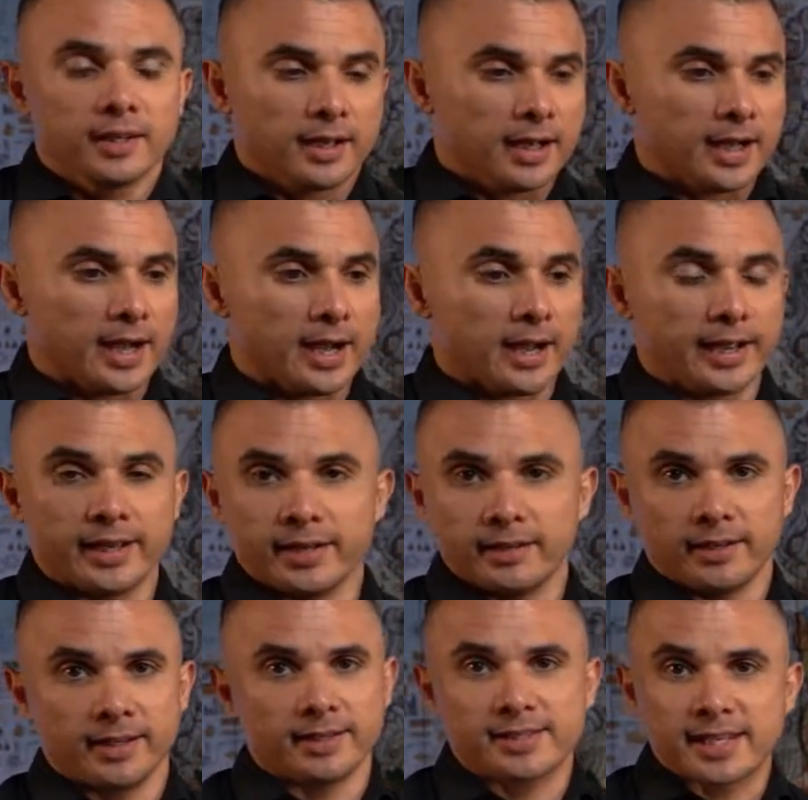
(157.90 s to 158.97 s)

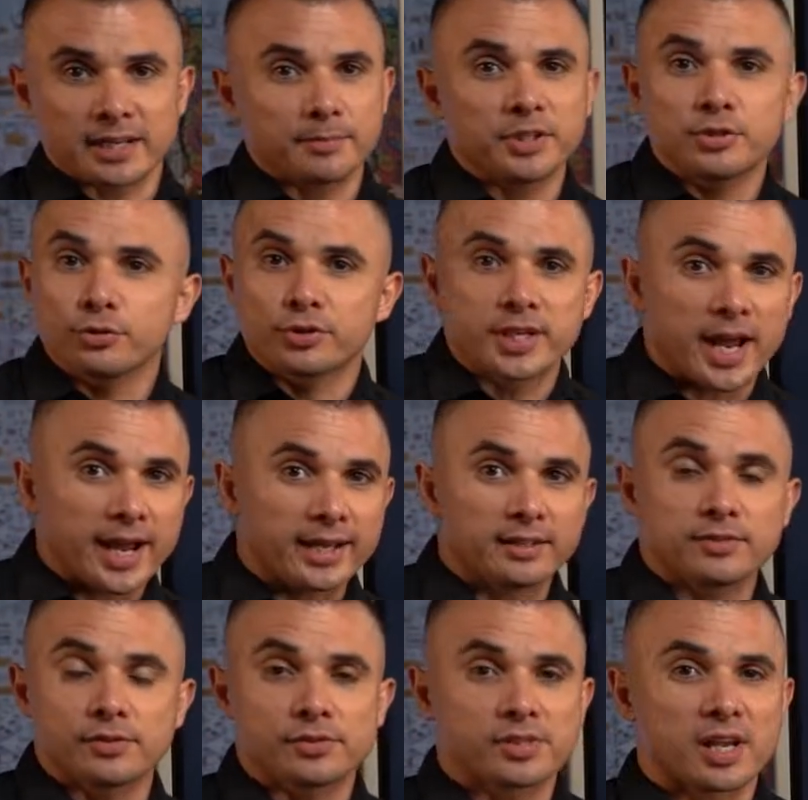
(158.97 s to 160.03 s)
and it's gonna be too tight
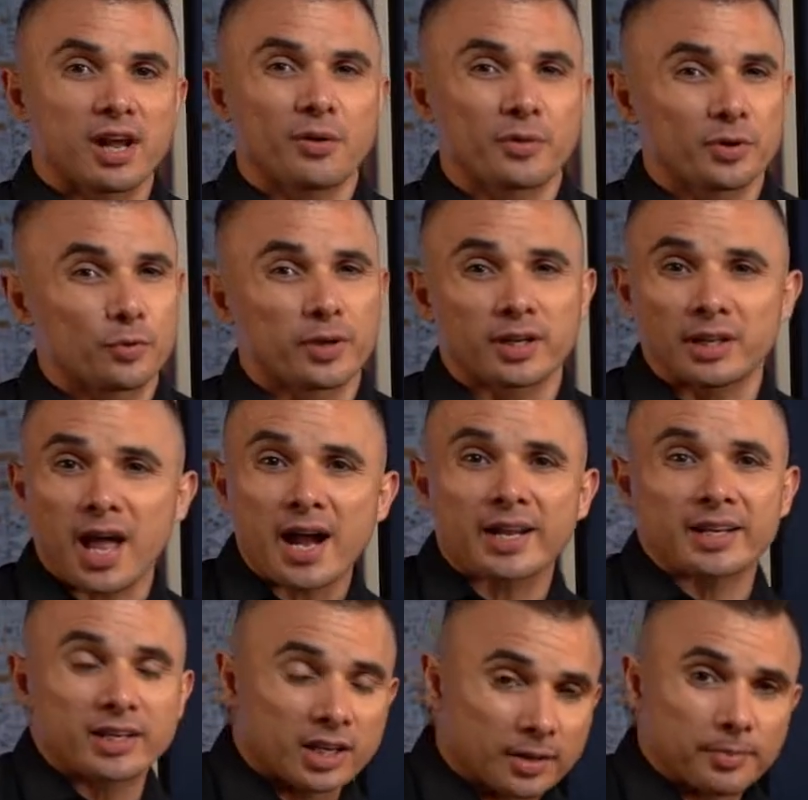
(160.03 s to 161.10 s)
to sell, we don't wanna lock
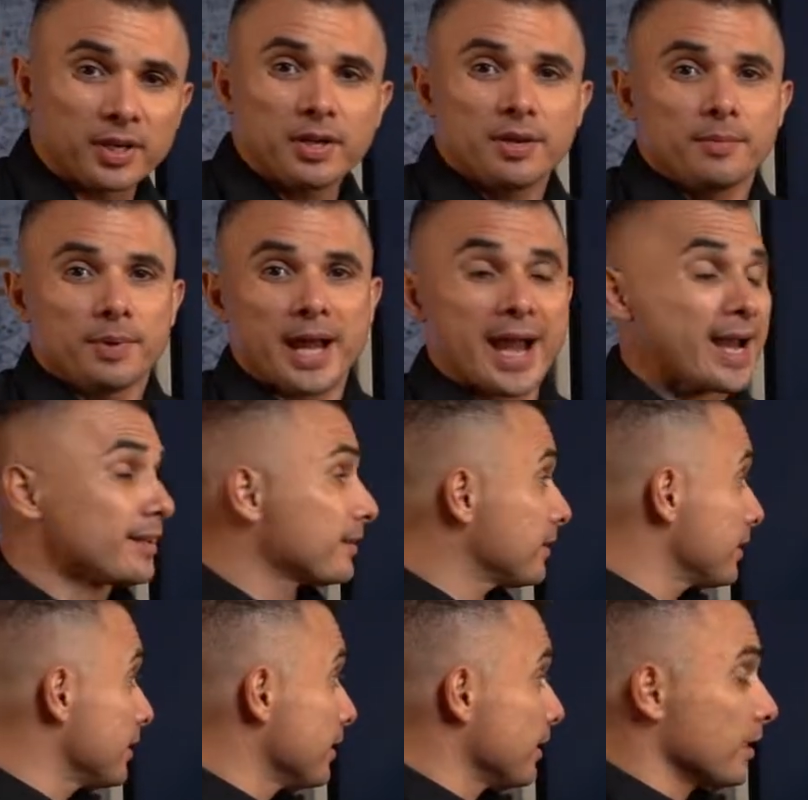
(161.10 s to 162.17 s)
it up at
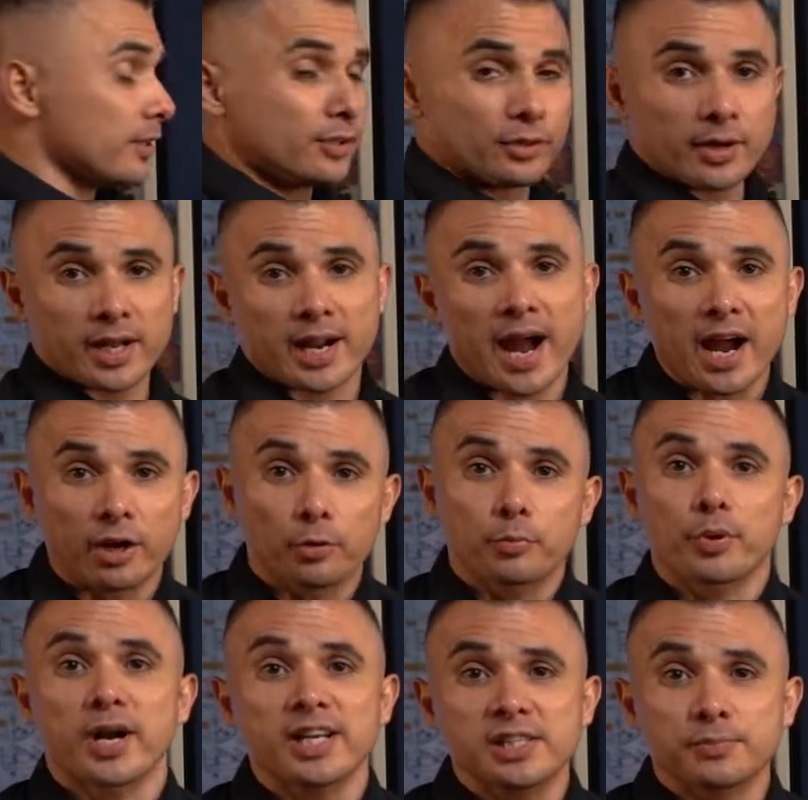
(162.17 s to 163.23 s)
at a higher
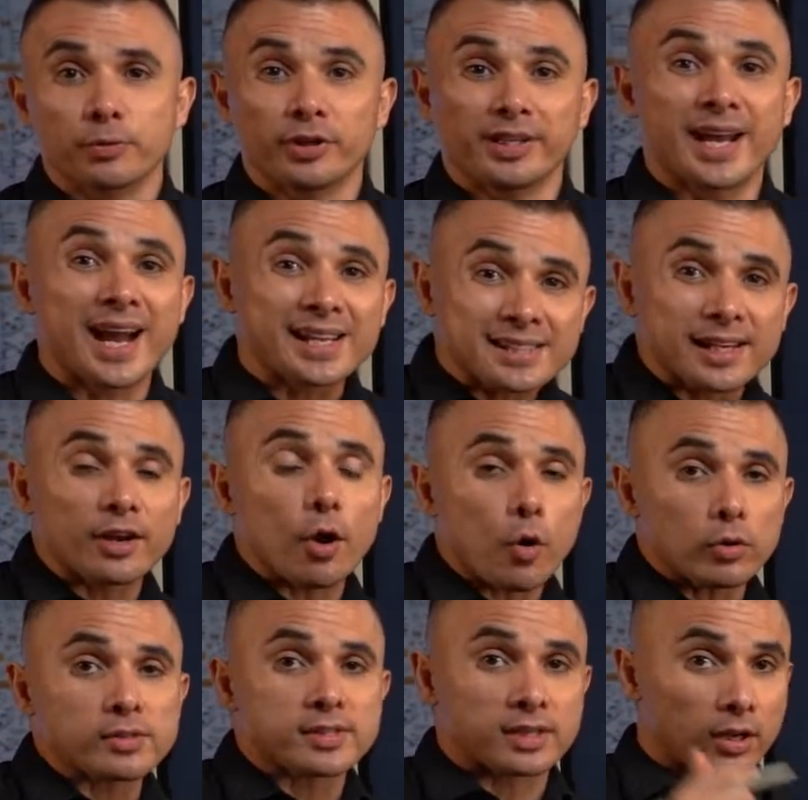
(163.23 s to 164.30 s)
price point as a
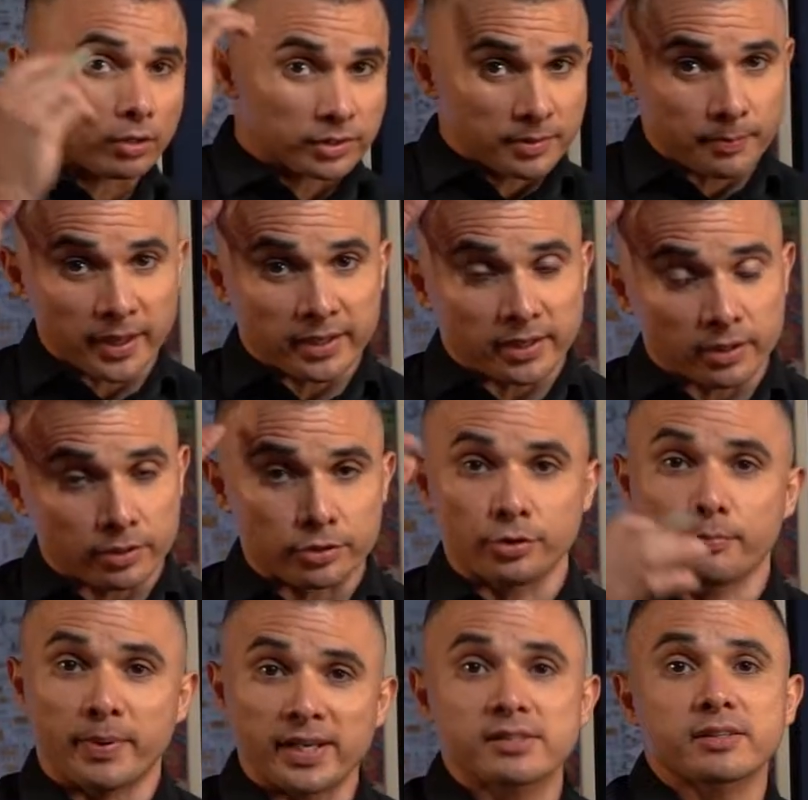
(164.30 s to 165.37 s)
wholesale, depending on
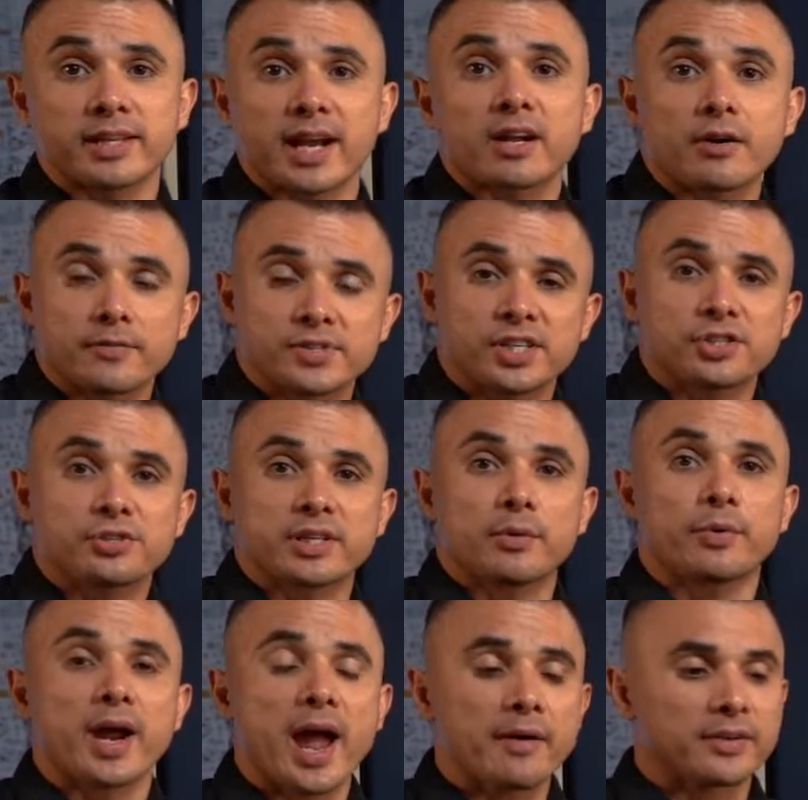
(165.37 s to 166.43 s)
based on that conversation that
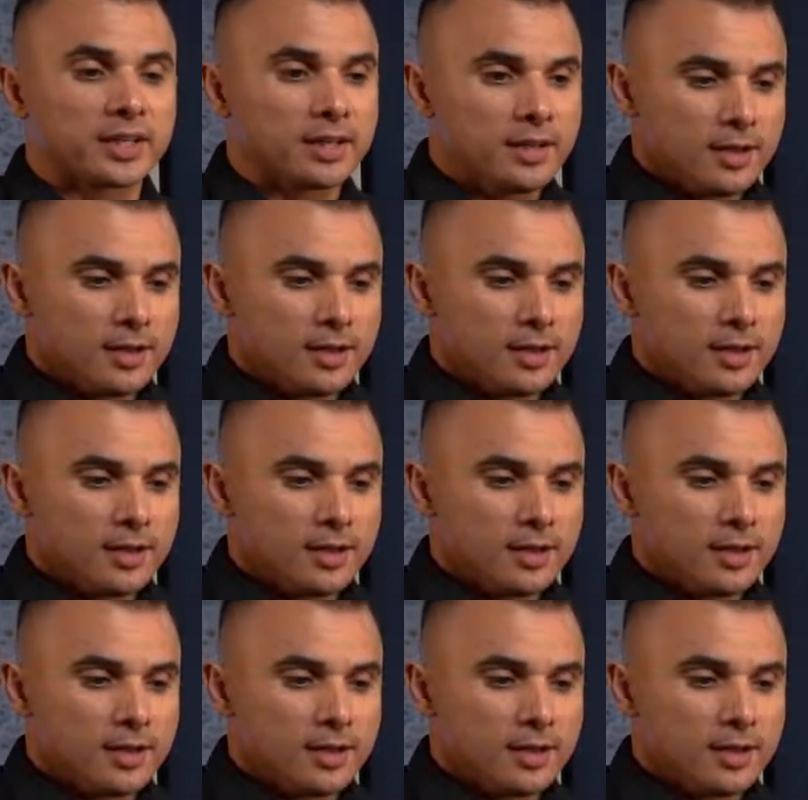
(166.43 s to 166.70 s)
we're having,